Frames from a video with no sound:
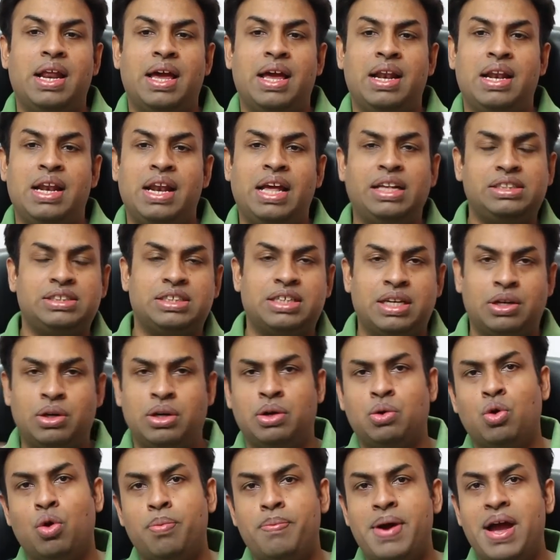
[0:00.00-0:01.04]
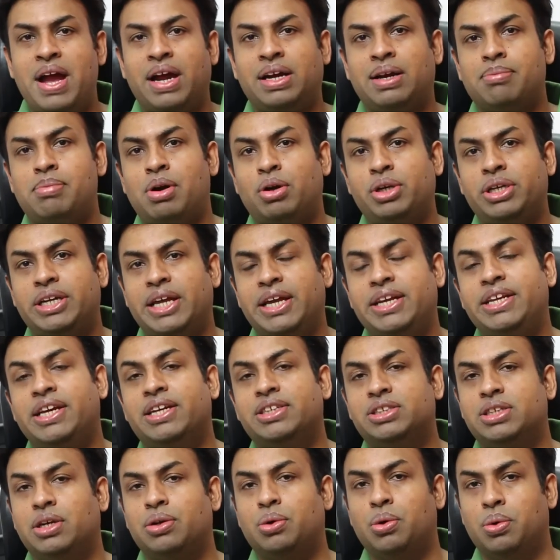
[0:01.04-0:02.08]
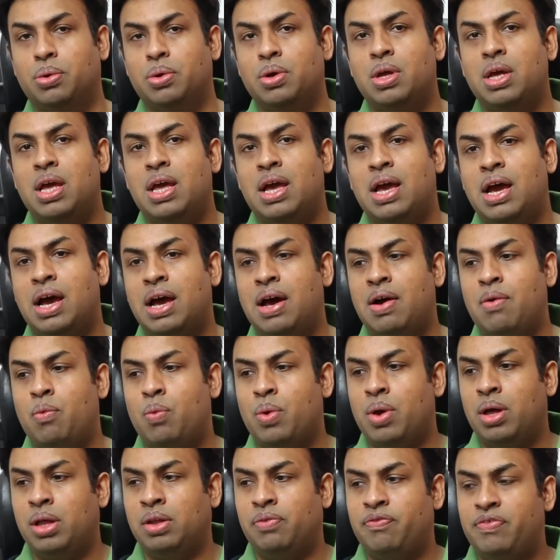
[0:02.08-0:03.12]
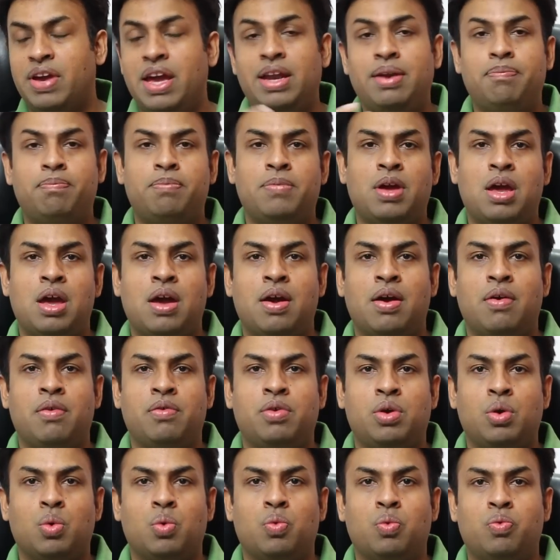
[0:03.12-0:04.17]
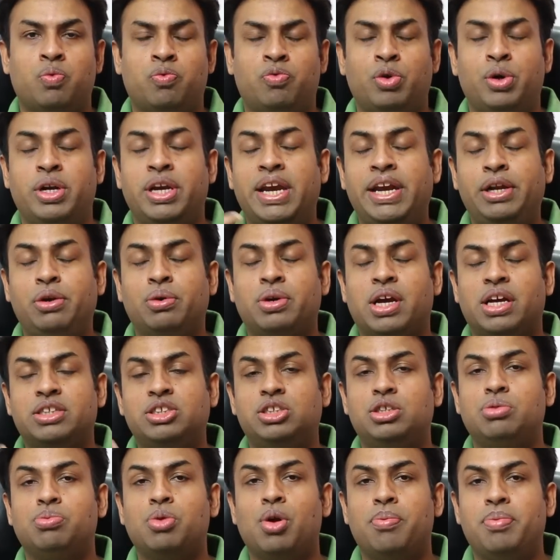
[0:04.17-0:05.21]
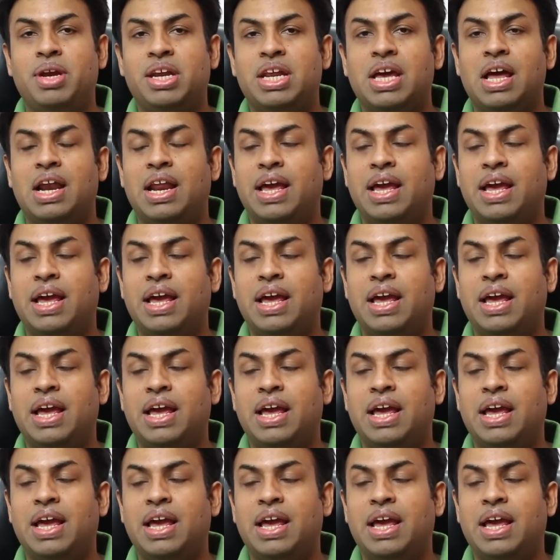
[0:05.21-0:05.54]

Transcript: Let's go back about 10 years ago when you would need to consume your media.